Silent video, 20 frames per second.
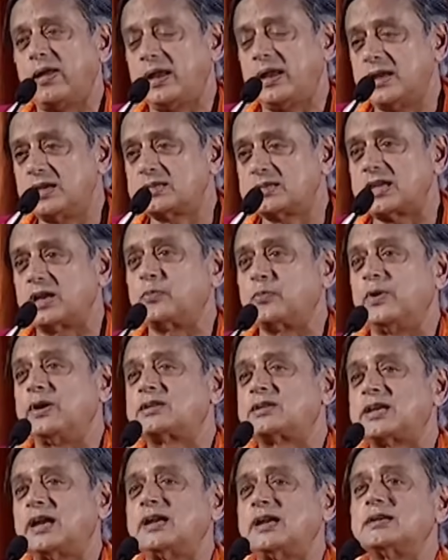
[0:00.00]
is that
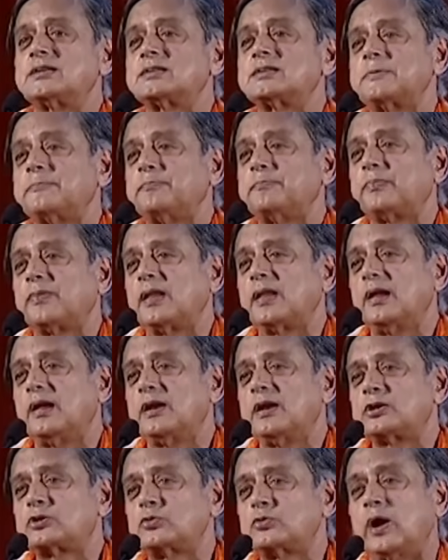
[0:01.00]
we tend
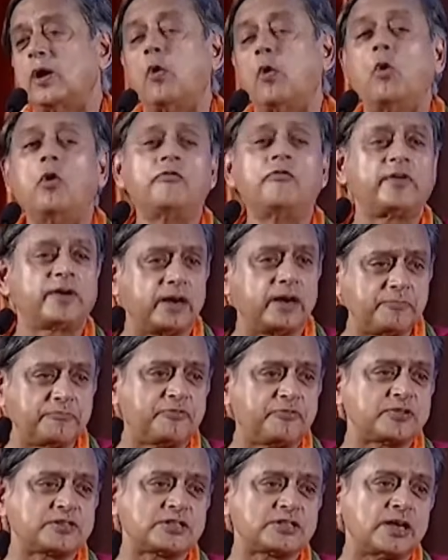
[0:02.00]
to
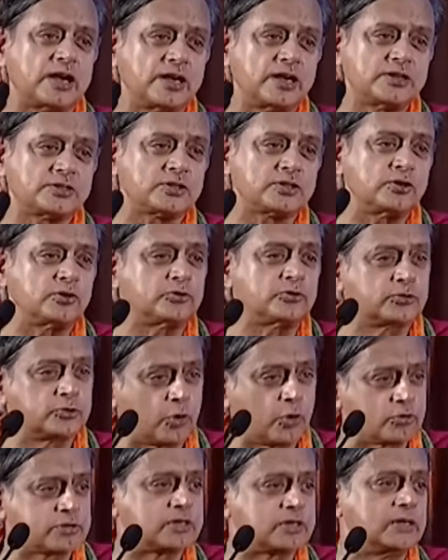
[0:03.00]
overemphasize
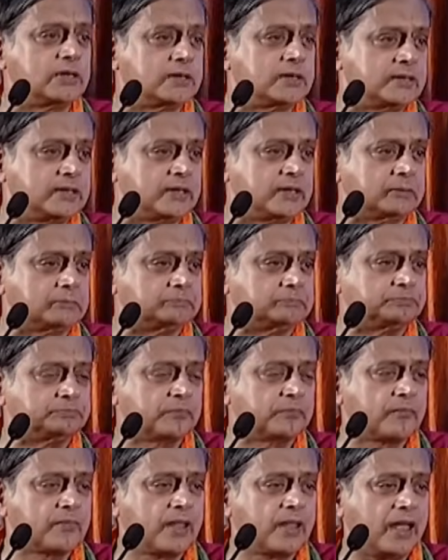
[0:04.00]
rote learning
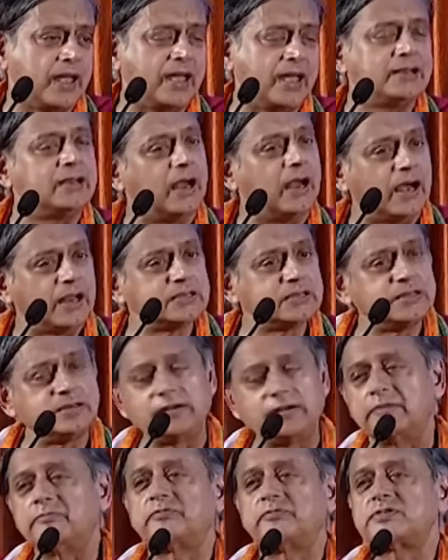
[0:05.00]
and
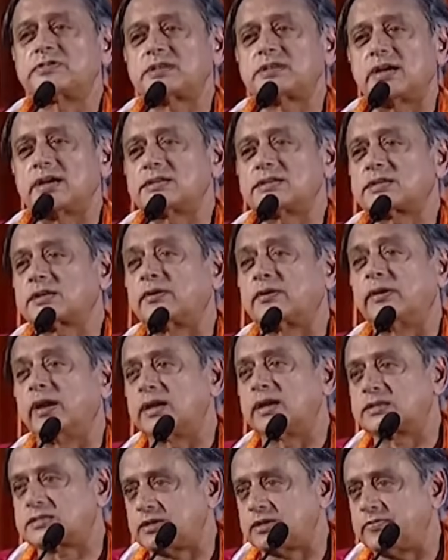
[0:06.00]
underemphasize
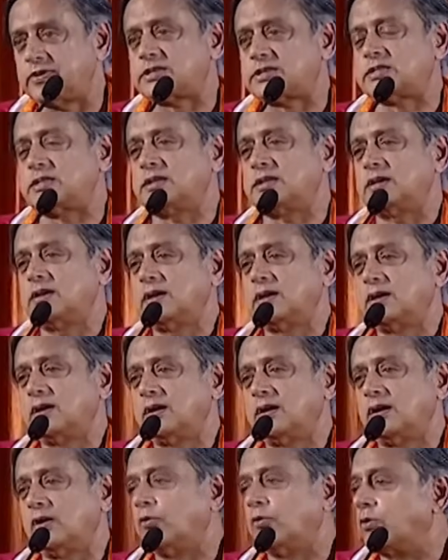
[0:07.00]
creativity,
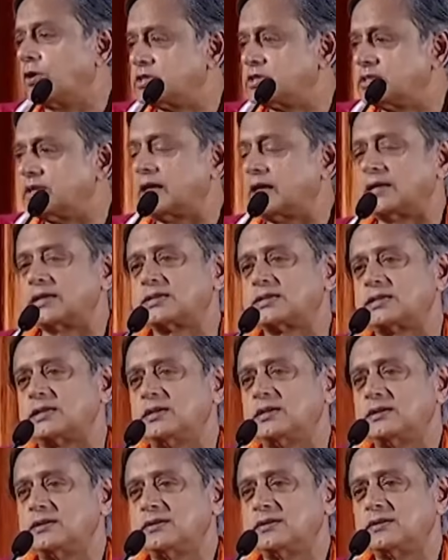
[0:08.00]

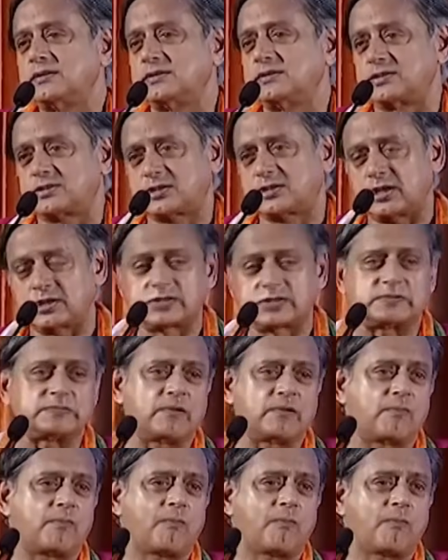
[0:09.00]
originality, discussion.